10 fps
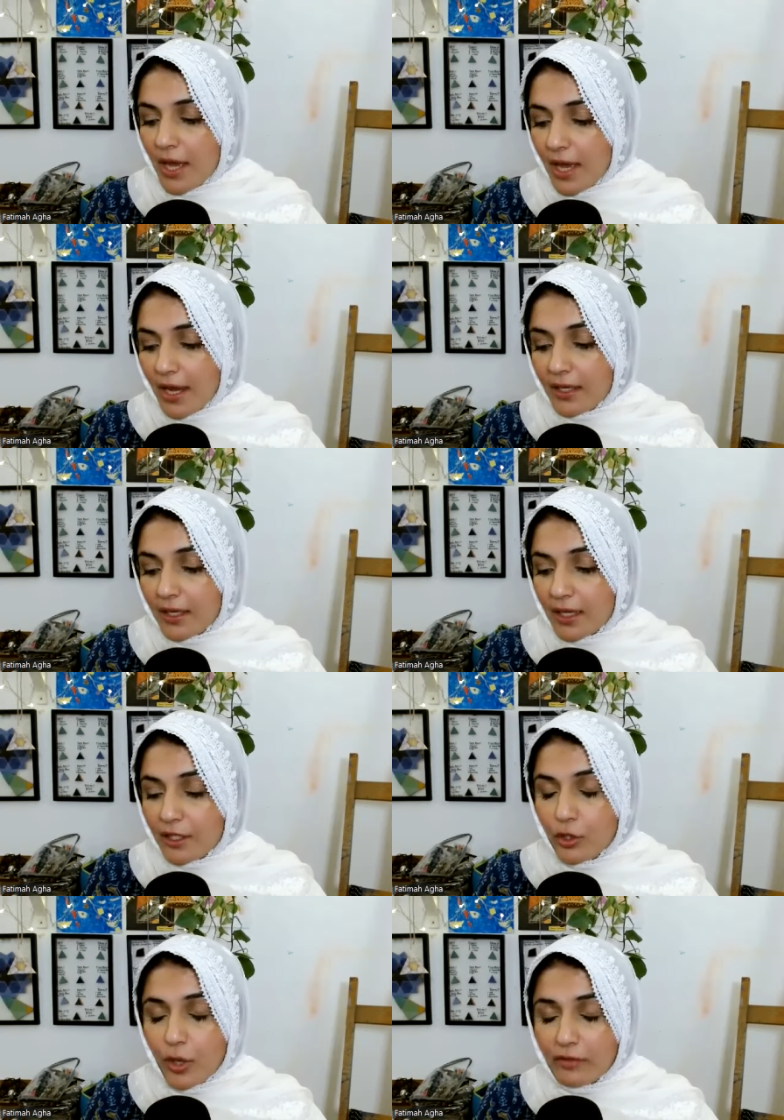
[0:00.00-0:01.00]
and
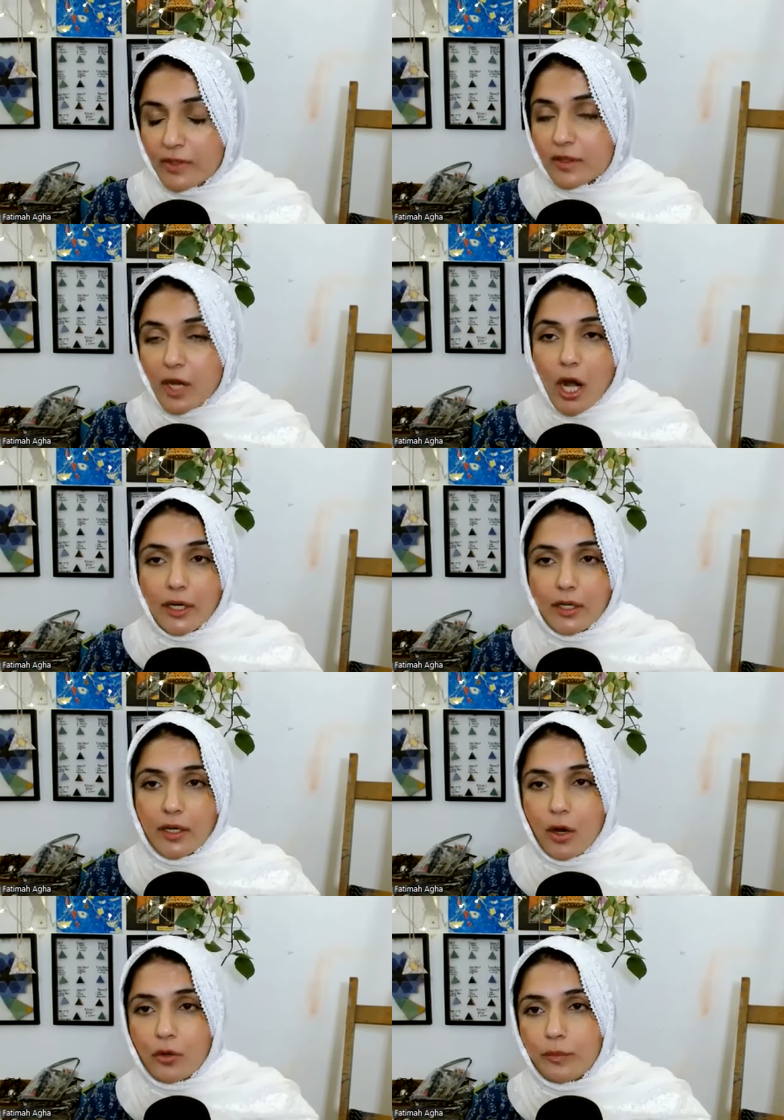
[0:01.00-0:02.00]
you have a scar
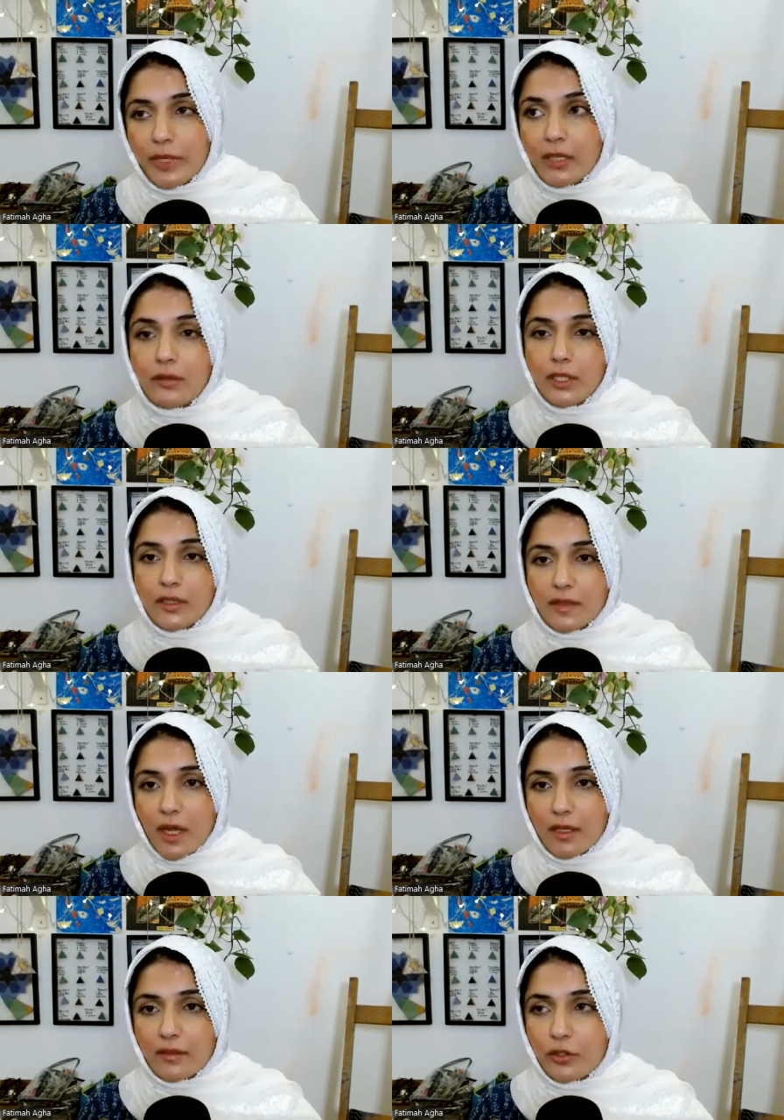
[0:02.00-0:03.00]
around being
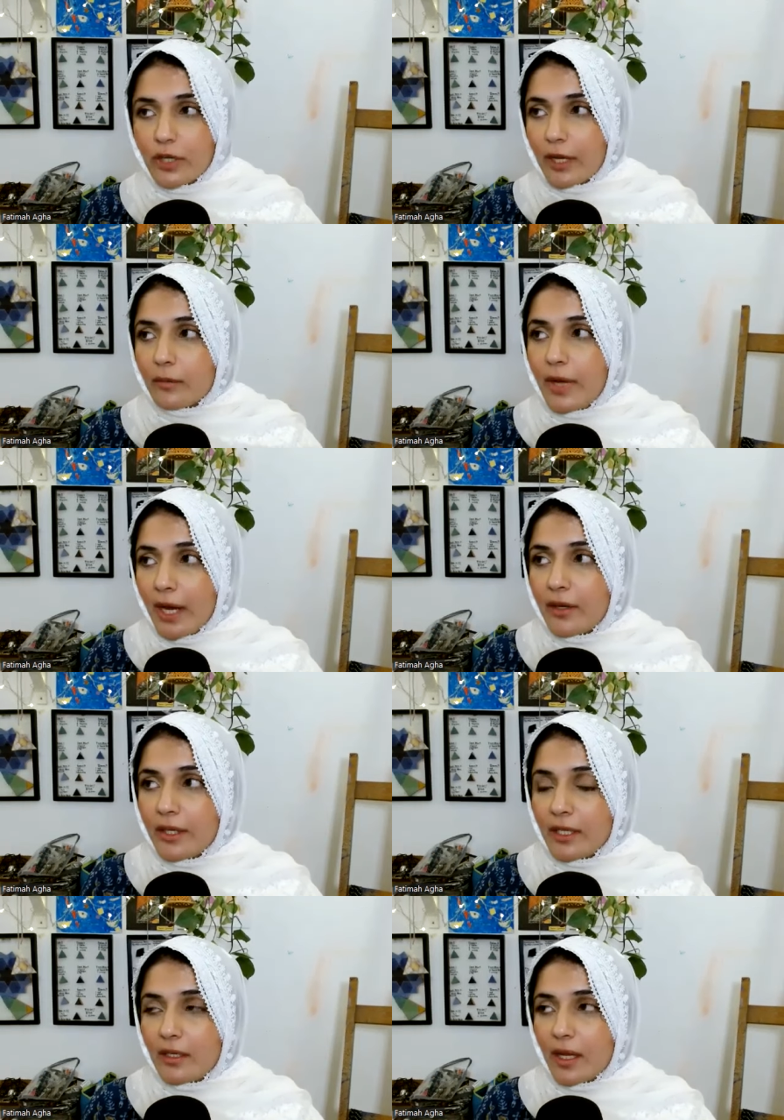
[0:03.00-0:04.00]
criticized, you get
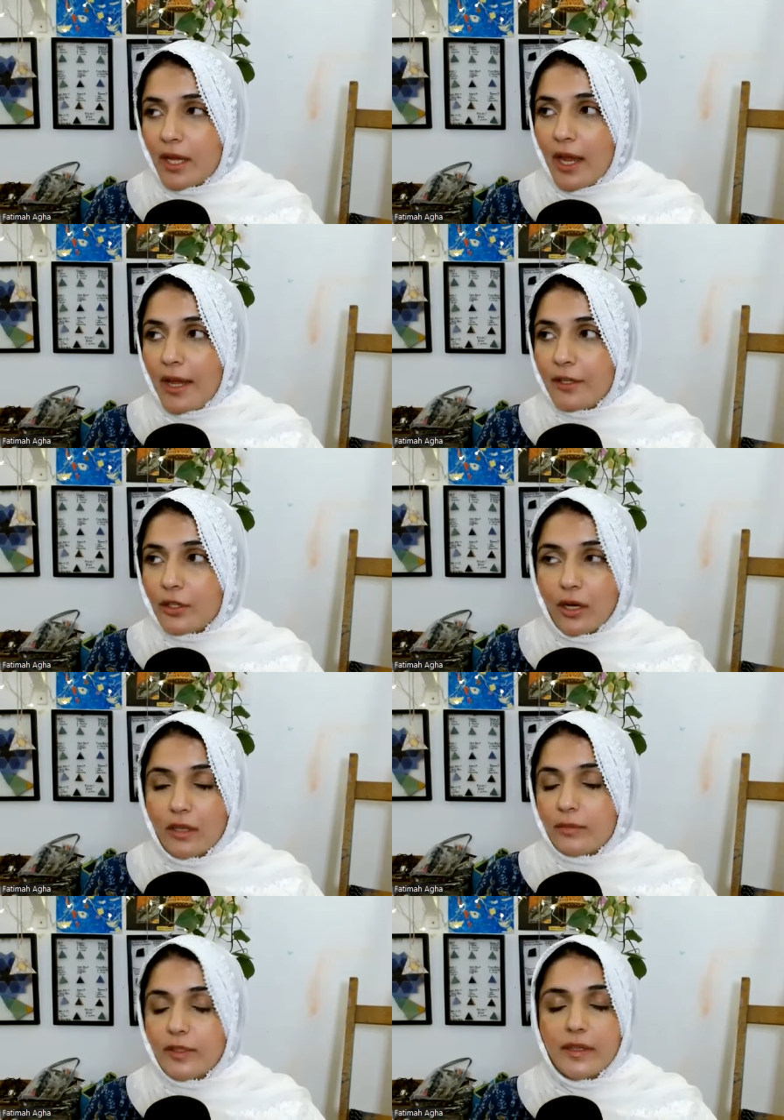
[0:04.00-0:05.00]
married and your
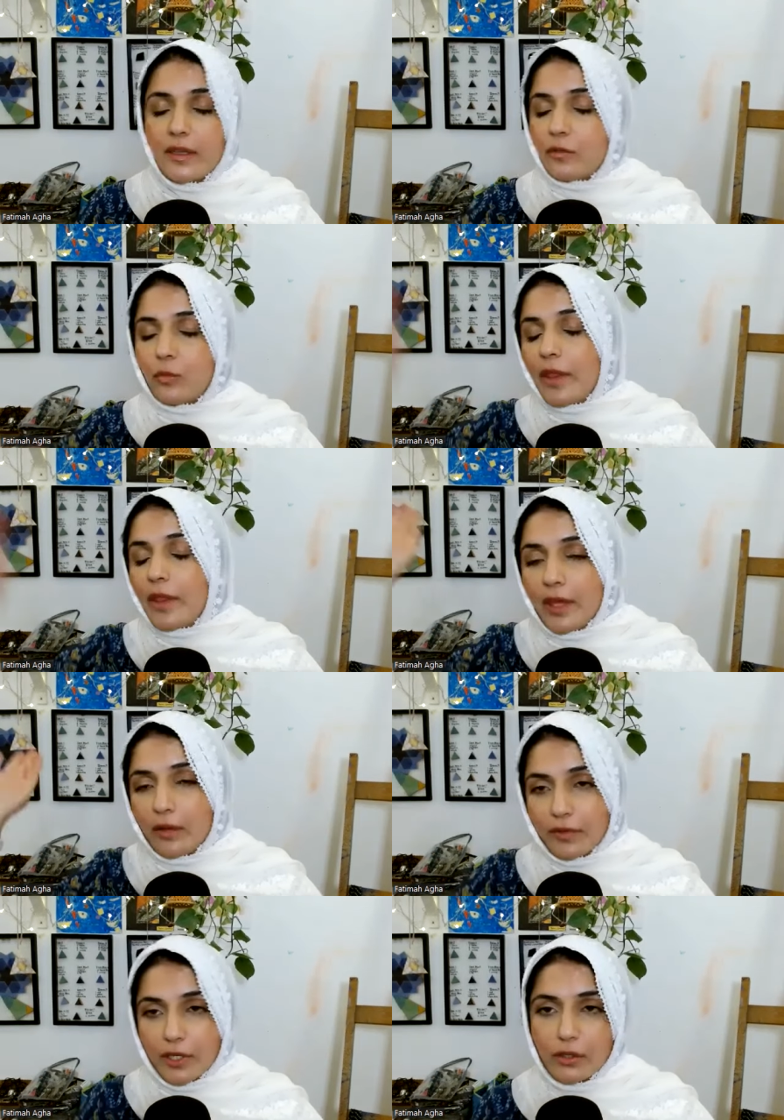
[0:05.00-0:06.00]
husband says one
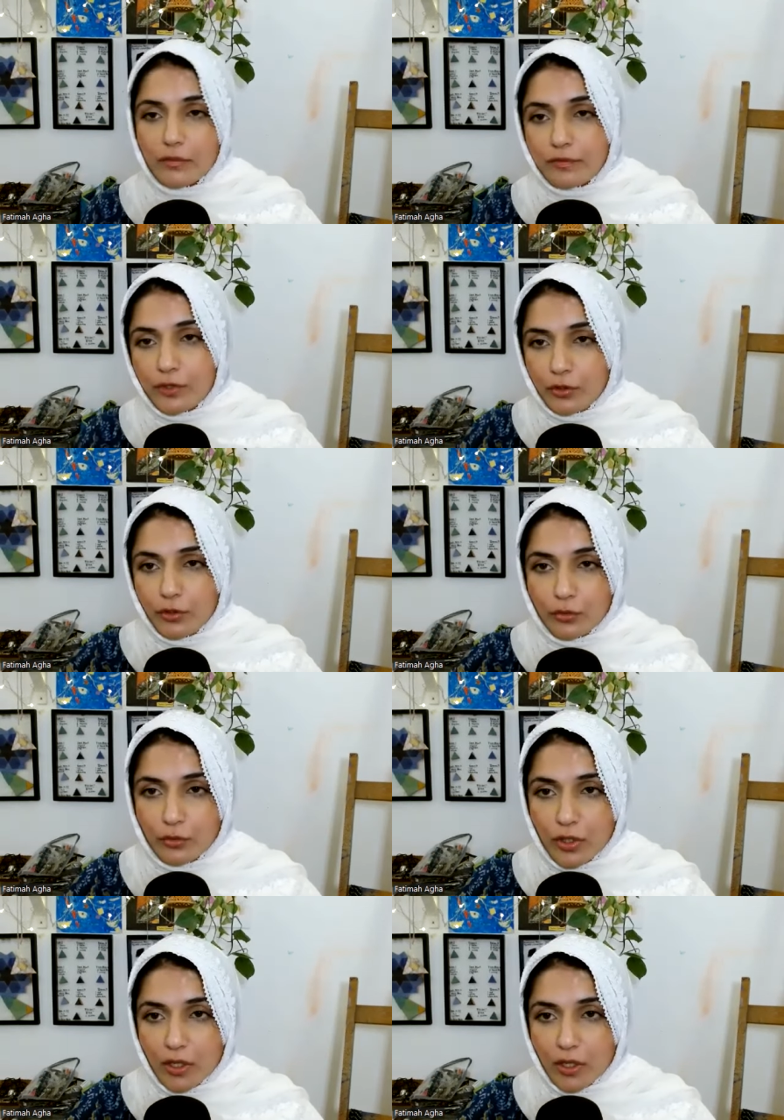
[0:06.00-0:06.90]
thing for you to you